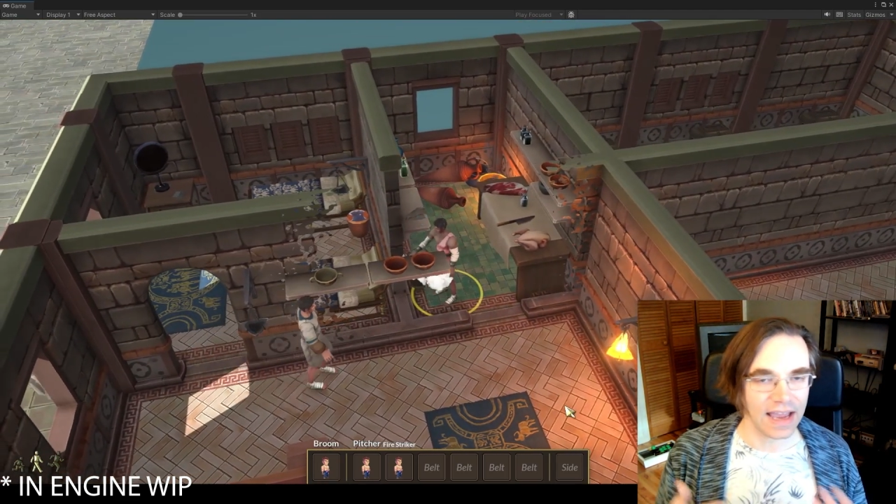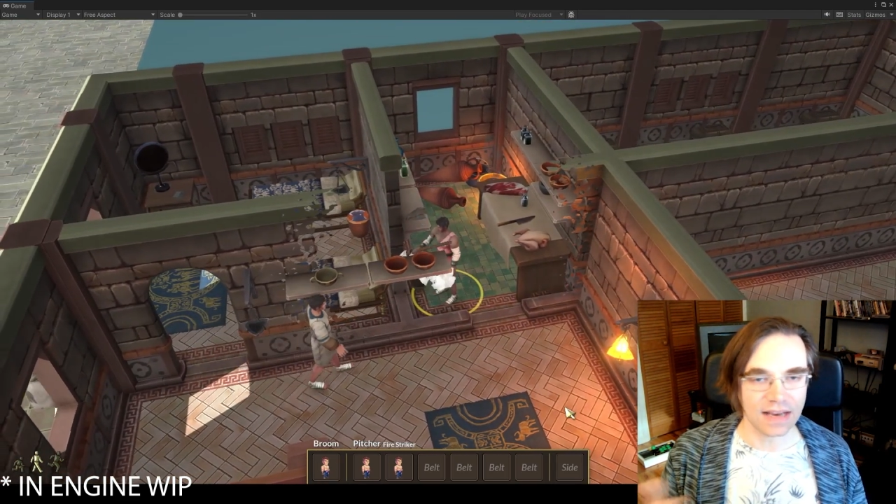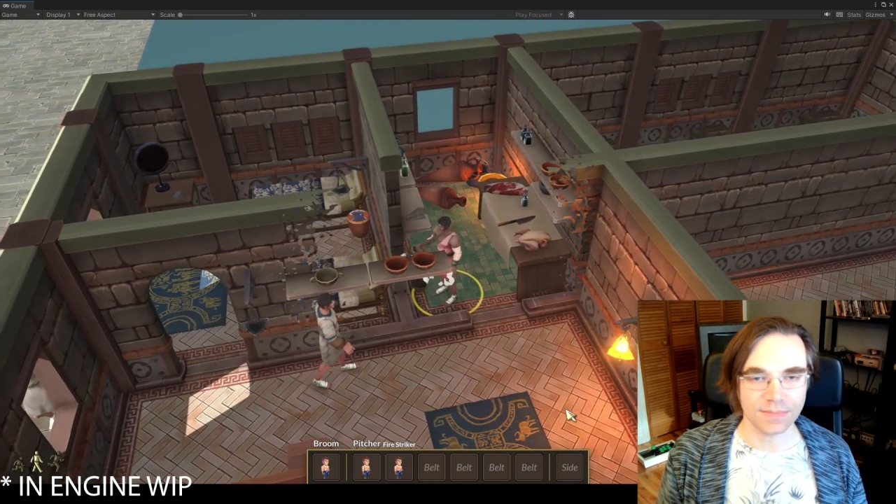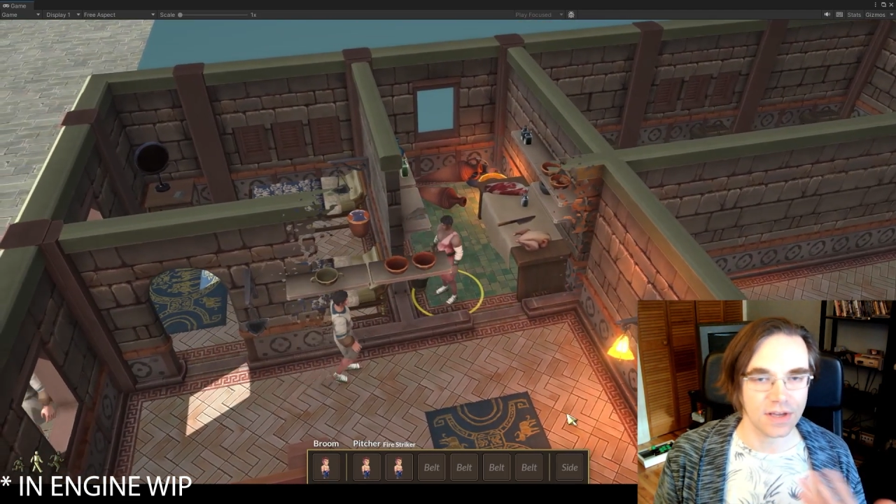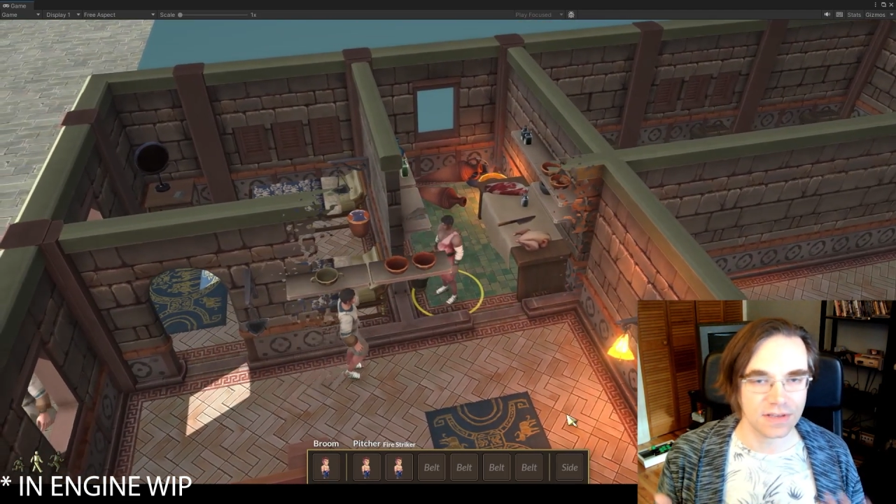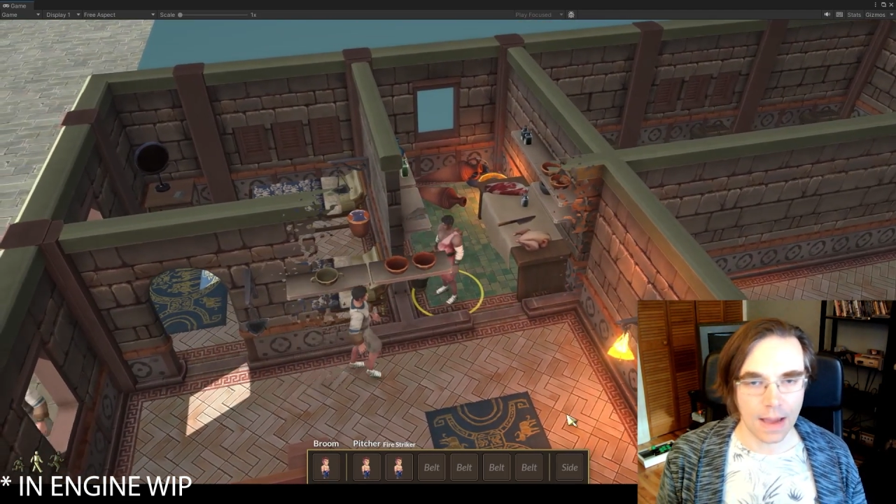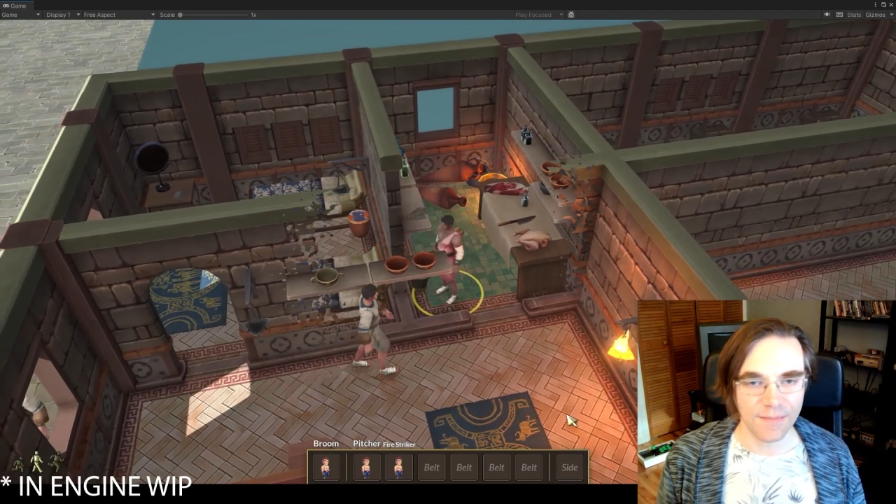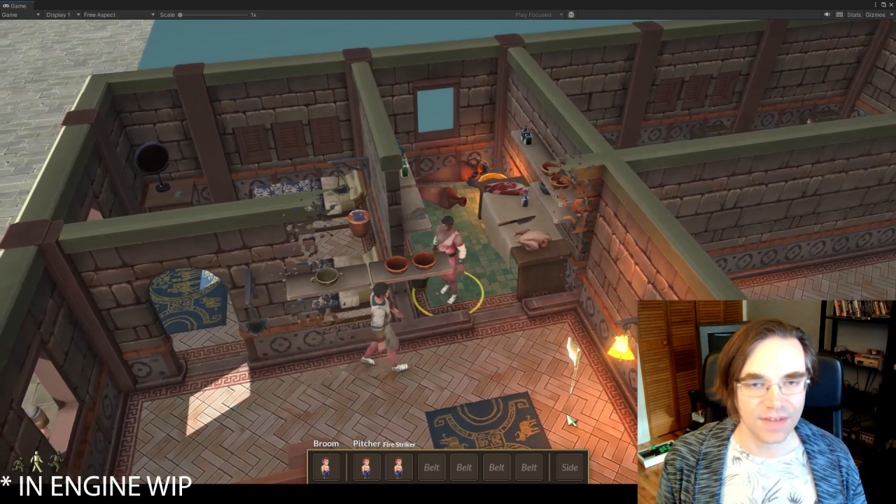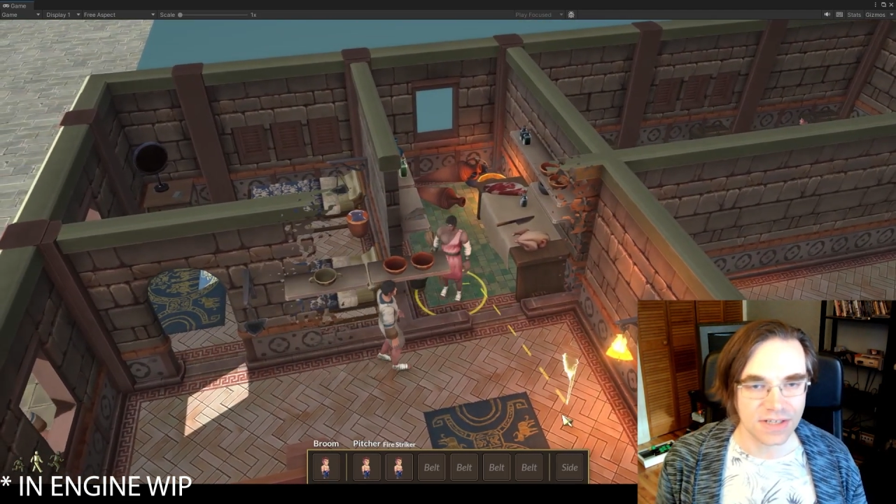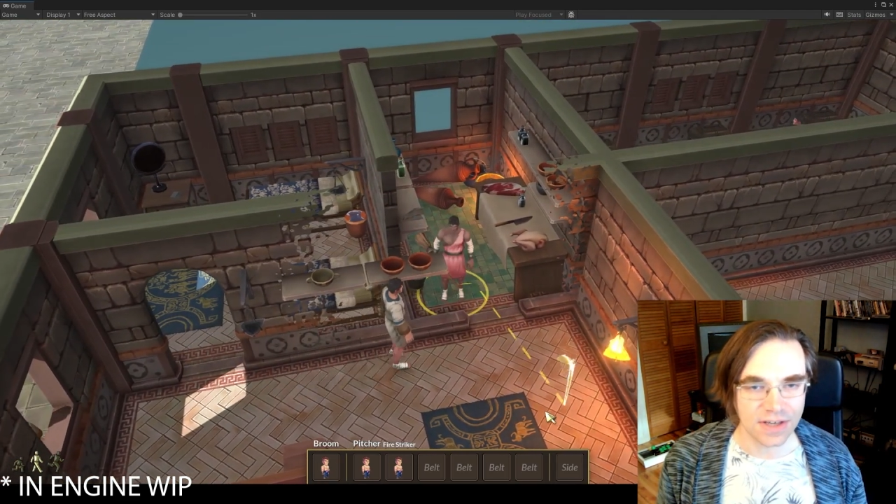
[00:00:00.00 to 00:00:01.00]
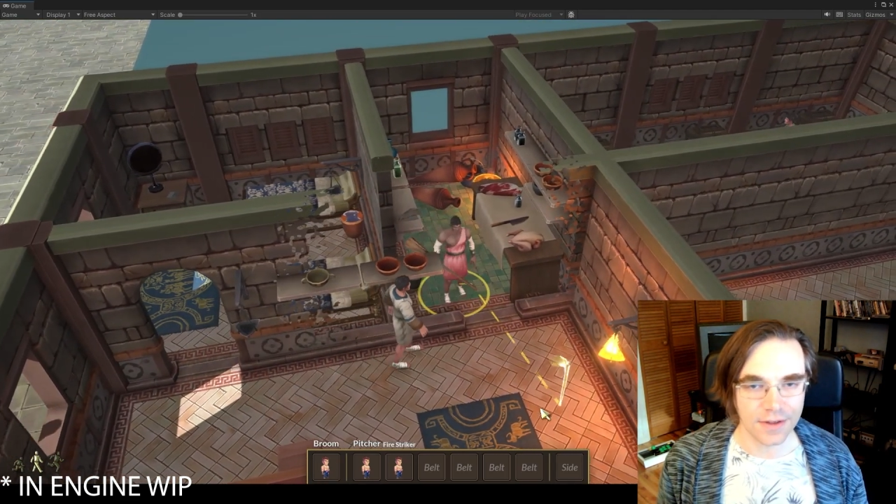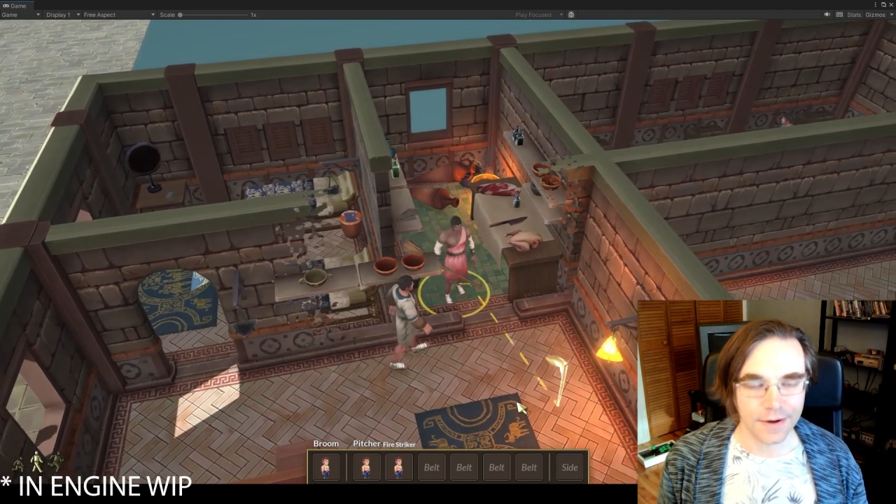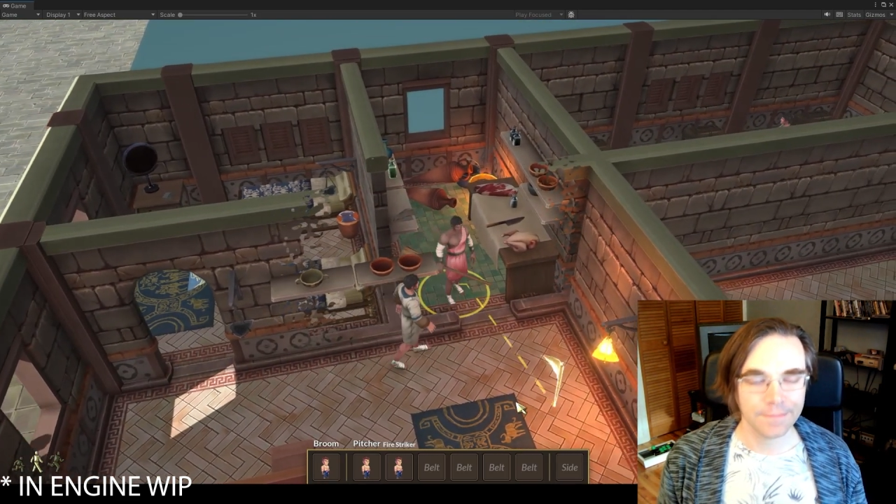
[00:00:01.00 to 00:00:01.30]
items on top of each other.